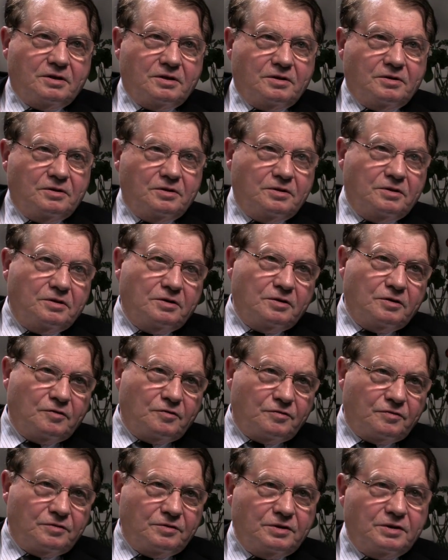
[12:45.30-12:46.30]

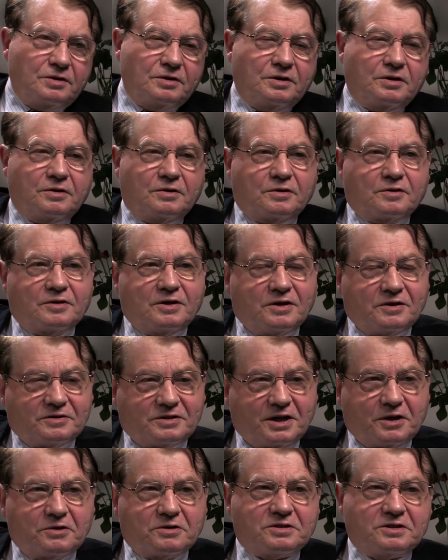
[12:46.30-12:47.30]
of the
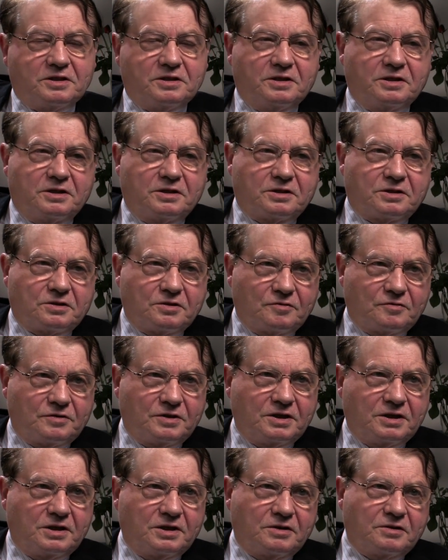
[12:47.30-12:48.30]
antioxidant, of
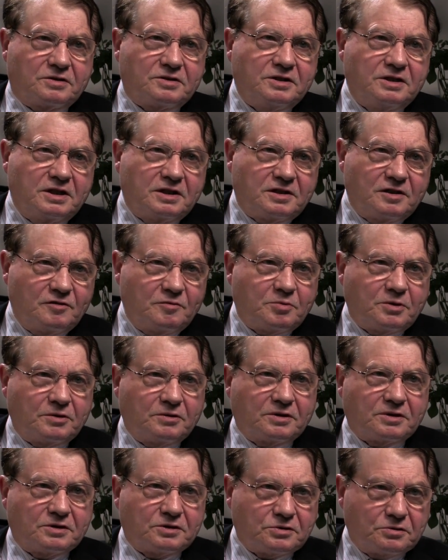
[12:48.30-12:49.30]
the oxidative
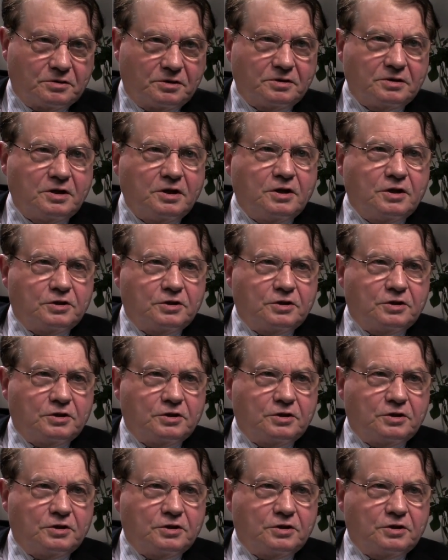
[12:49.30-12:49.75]
products, and so on.